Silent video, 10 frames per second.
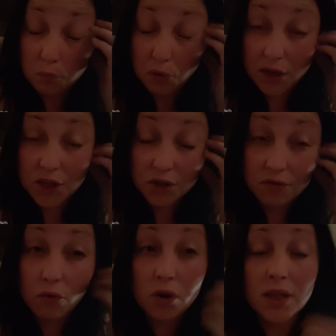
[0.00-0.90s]
Preacher
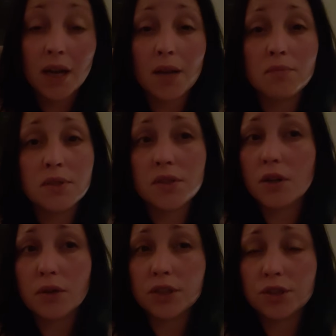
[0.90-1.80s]
four times,
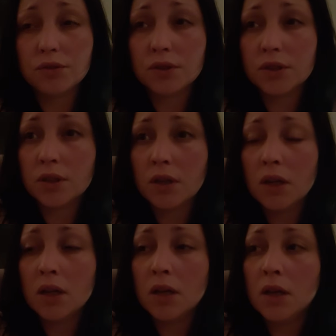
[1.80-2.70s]
no issues.
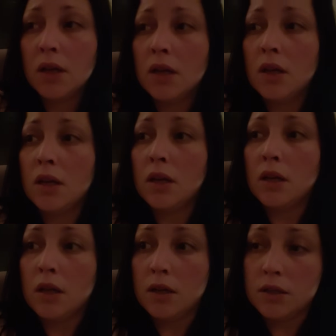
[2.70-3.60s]

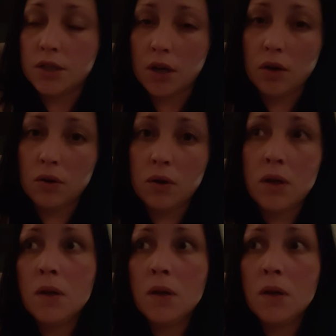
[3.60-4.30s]
So